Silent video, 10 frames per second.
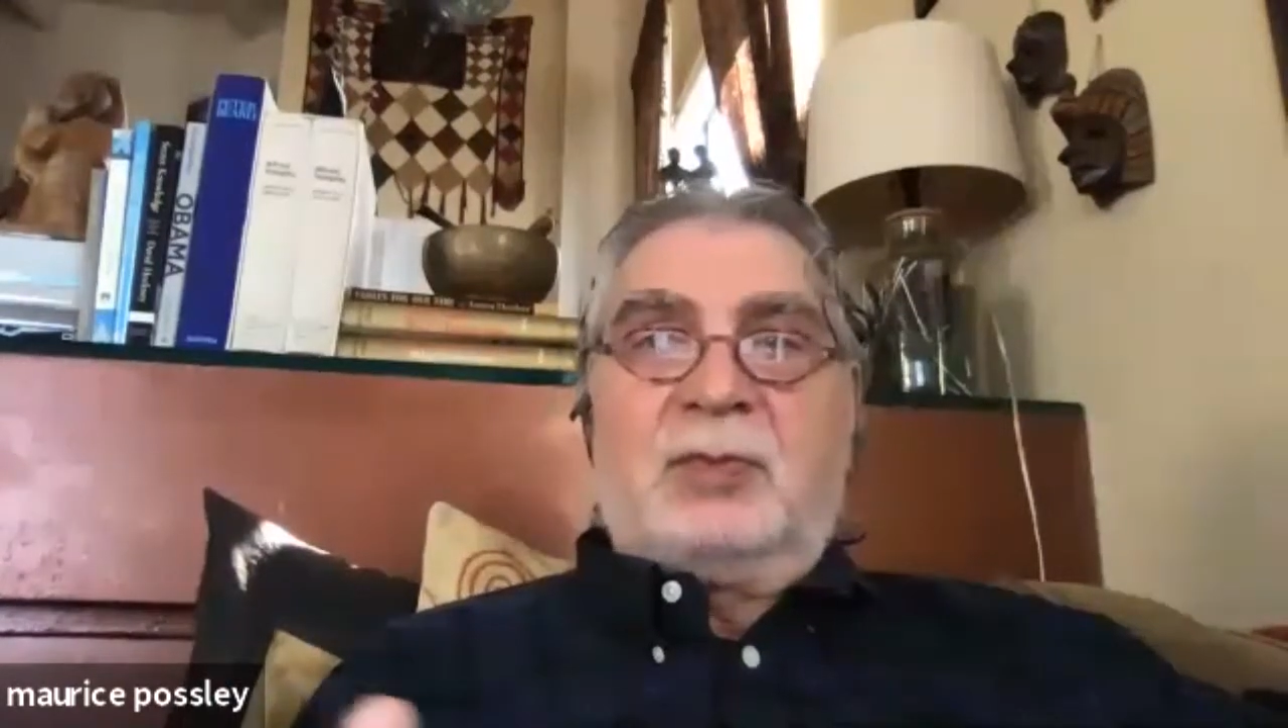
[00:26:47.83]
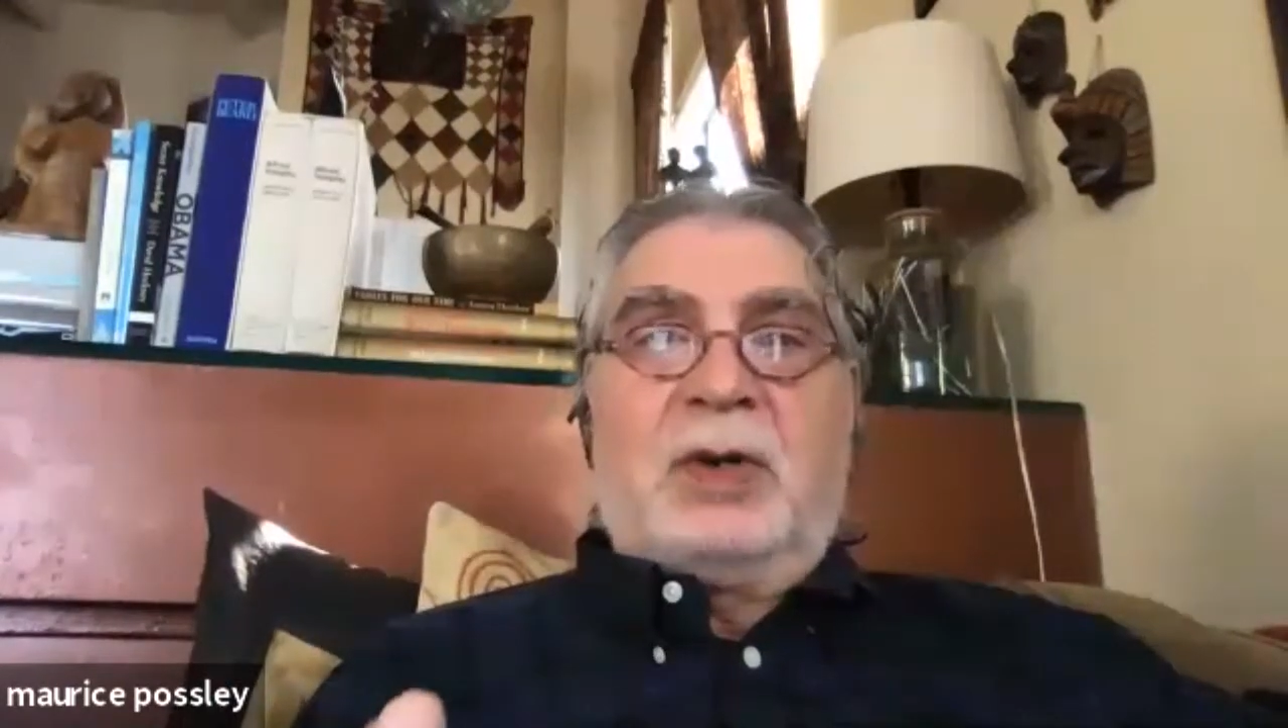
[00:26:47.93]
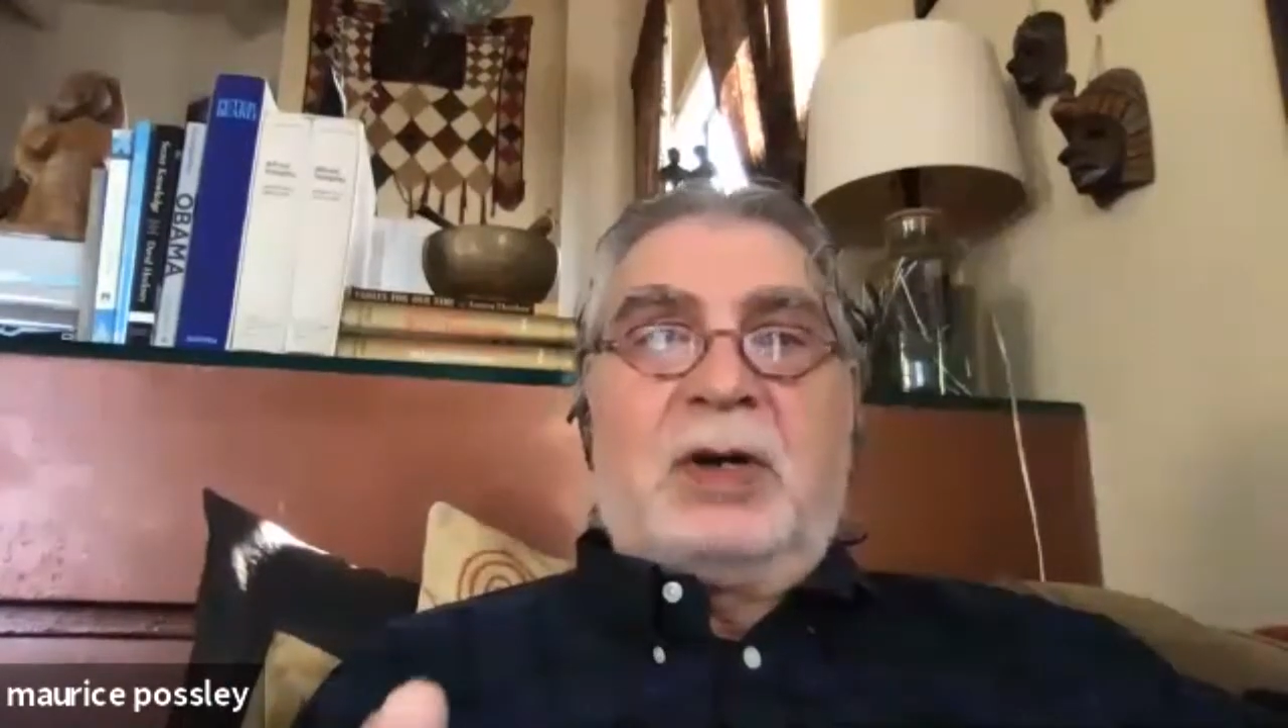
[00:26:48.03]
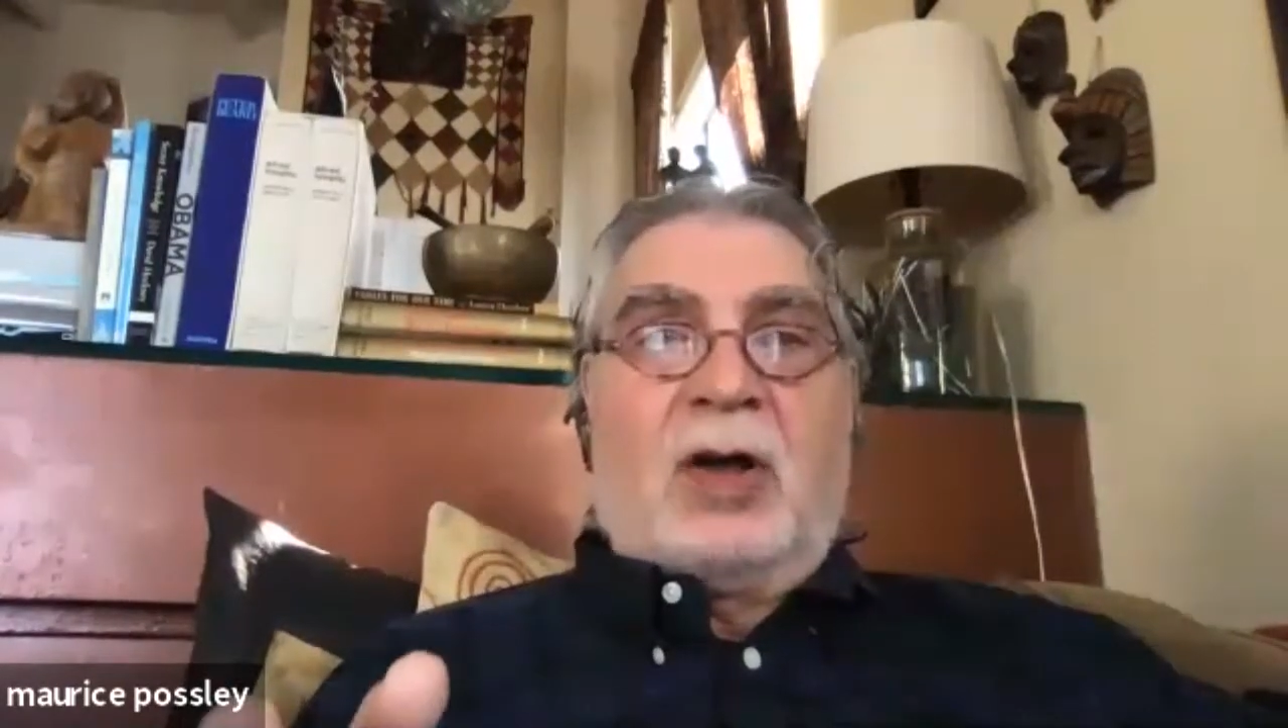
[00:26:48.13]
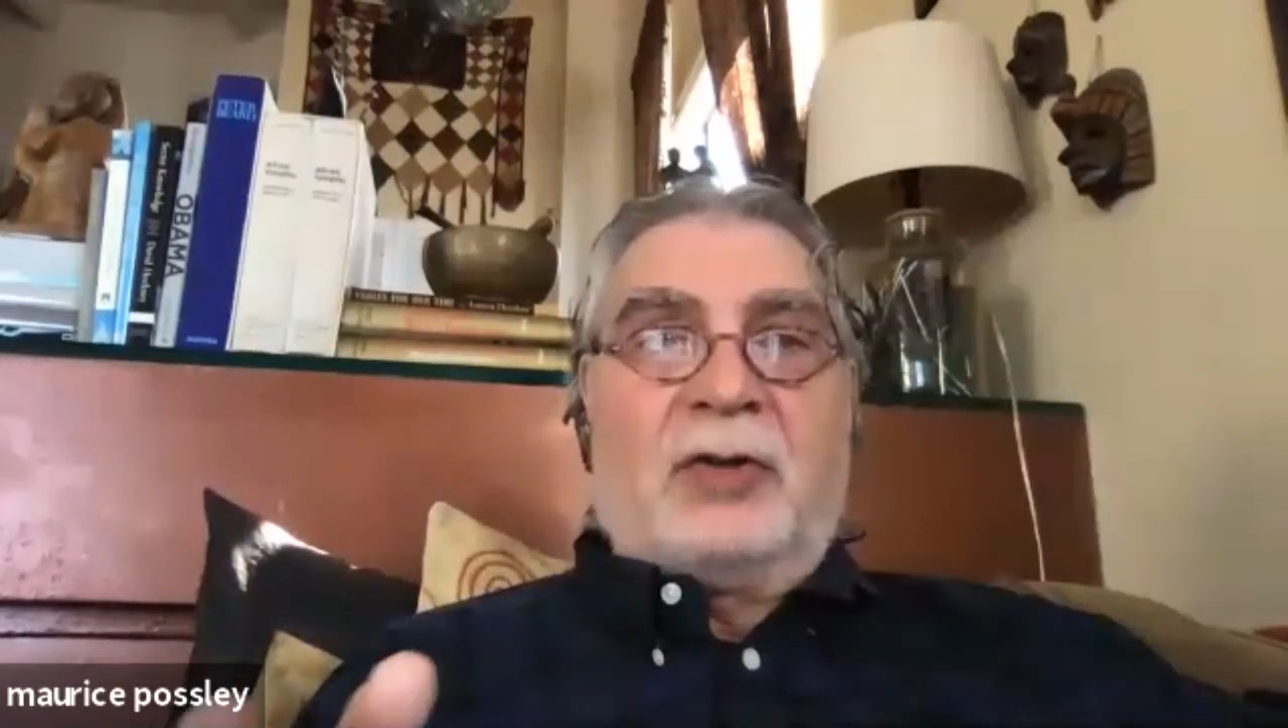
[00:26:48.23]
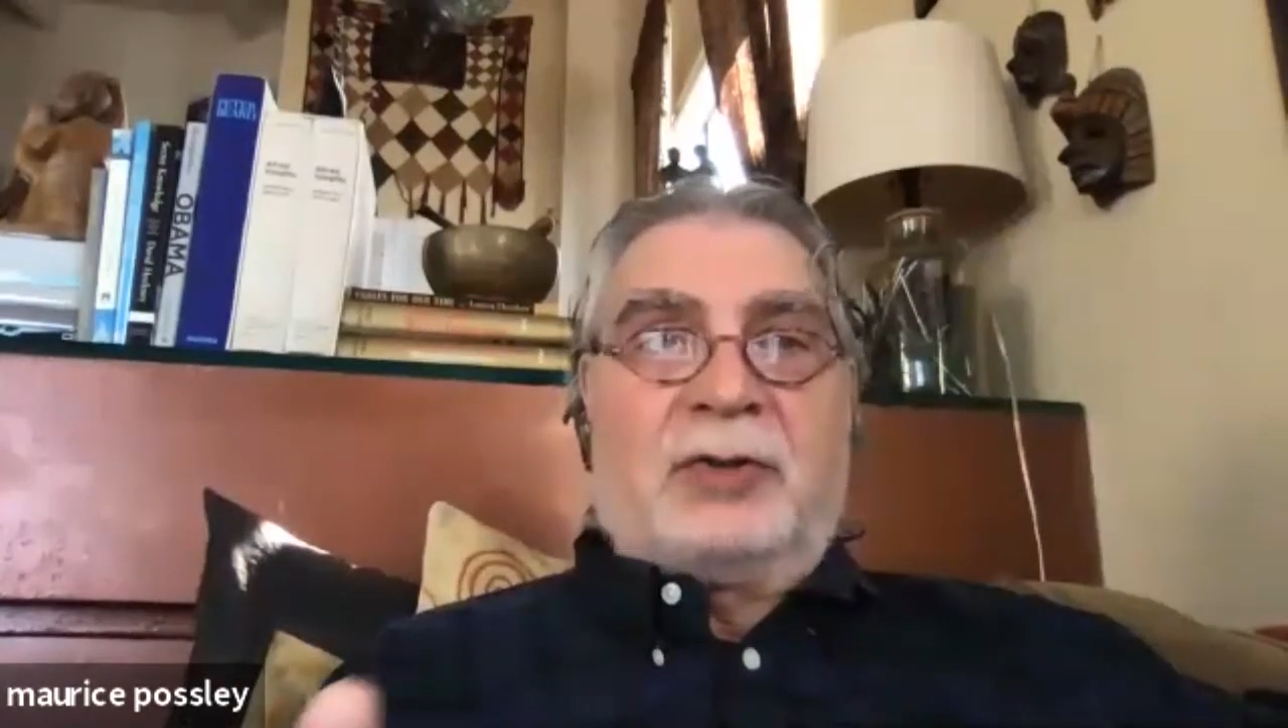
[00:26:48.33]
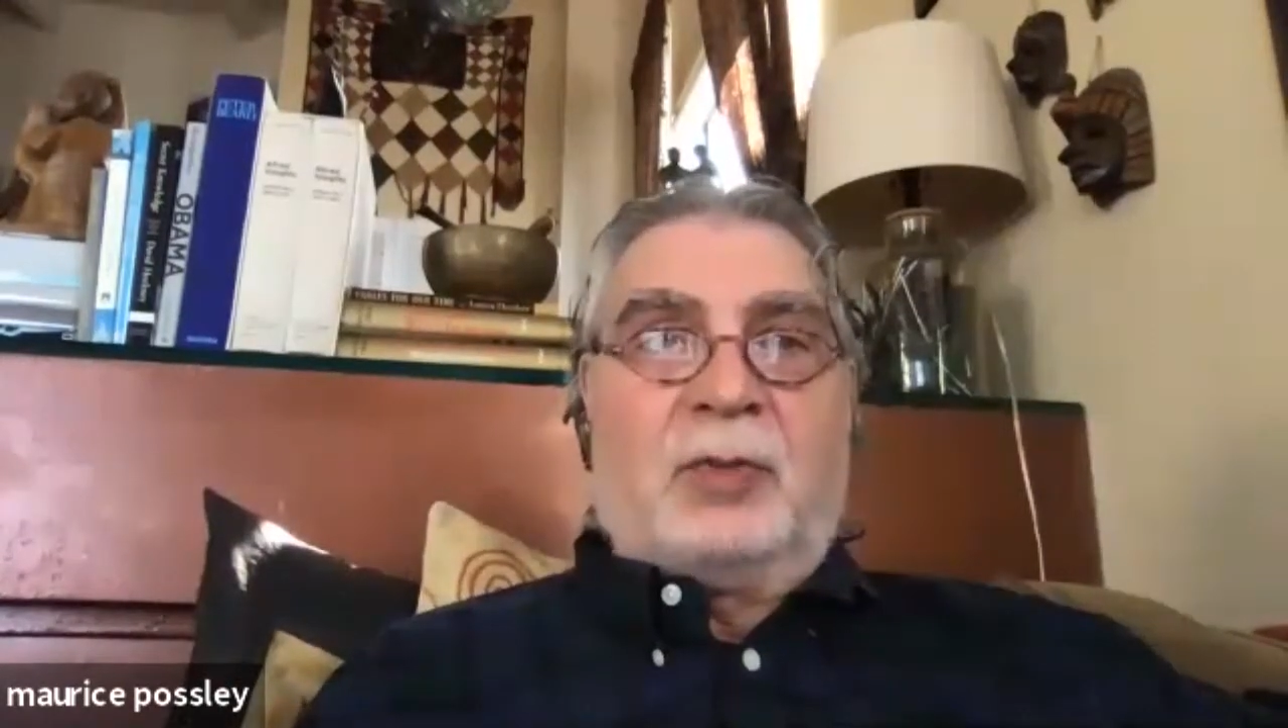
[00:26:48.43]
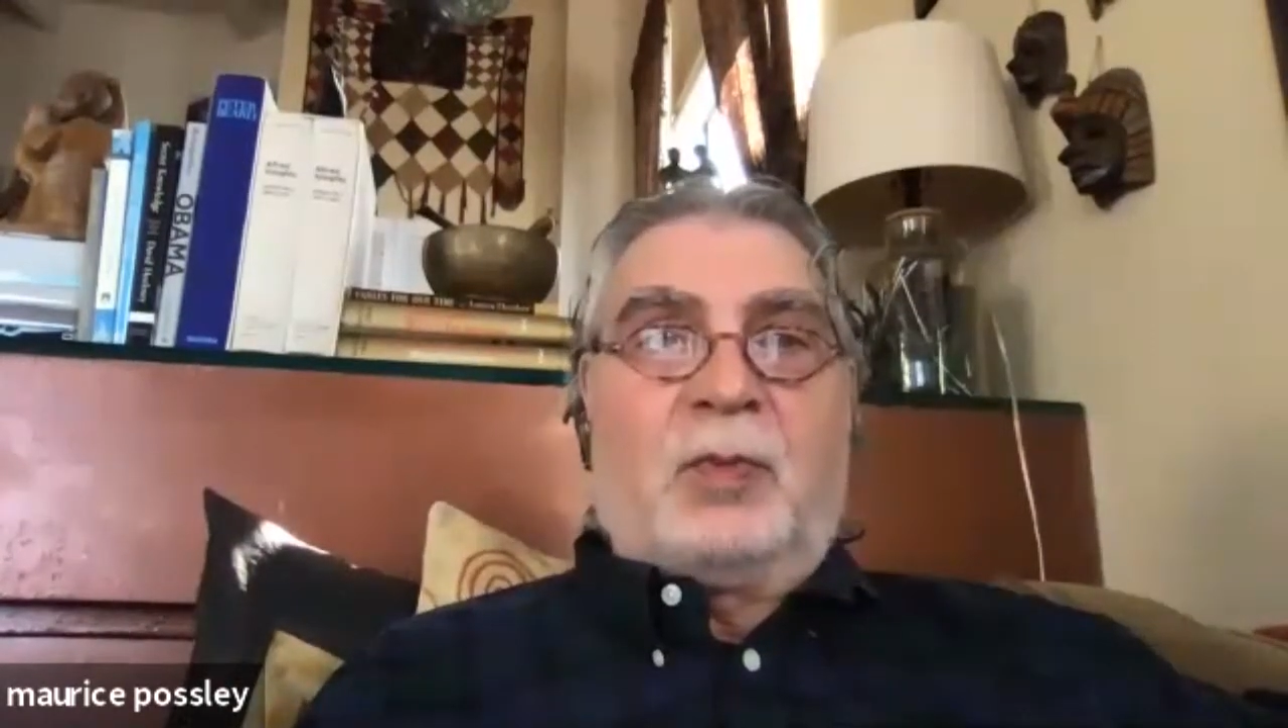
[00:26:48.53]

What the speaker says: but also